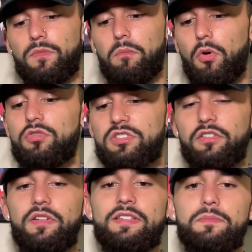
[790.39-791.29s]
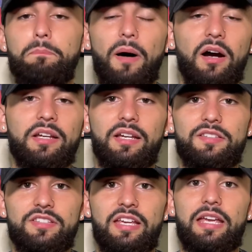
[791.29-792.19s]
most of his
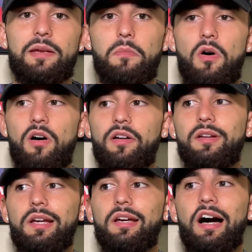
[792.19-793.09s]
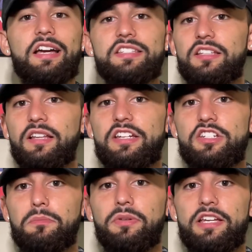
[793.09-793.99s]
buckets came on
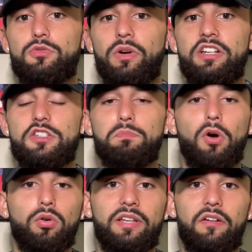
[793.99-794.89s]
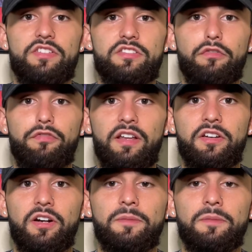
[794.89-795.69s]
isolation plays where he just broke down his defender.